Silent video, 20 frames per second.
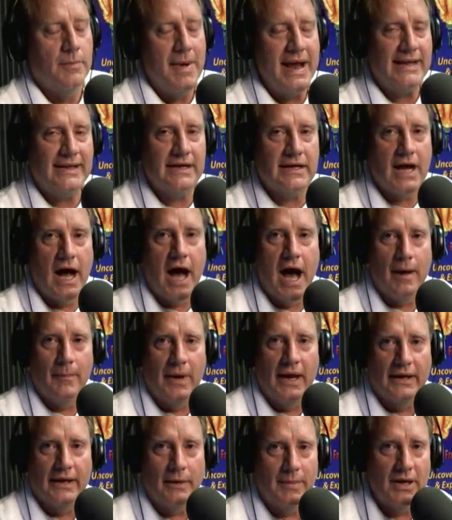To make the
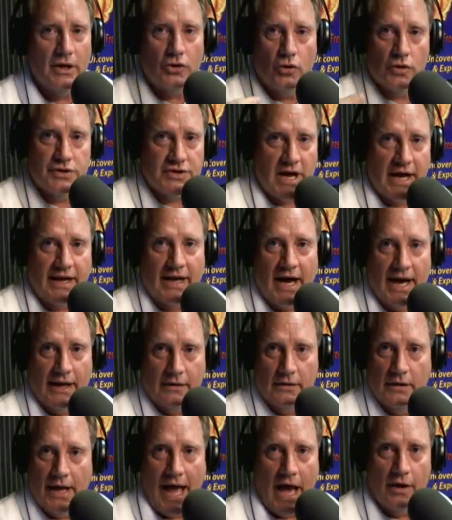comment, I mean, of course, I
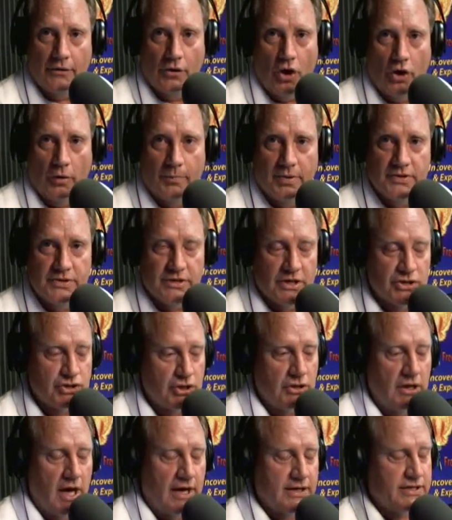got out our
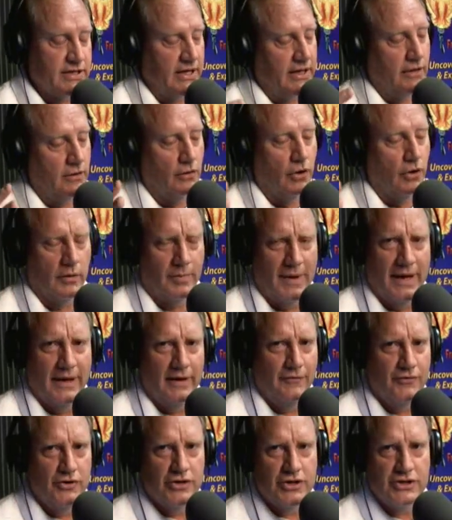position. I say, look,
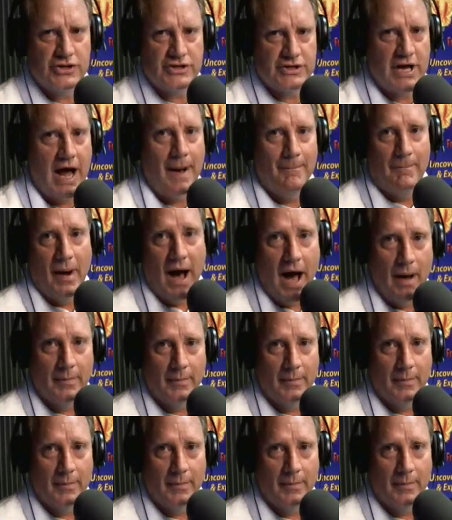man, if you just stop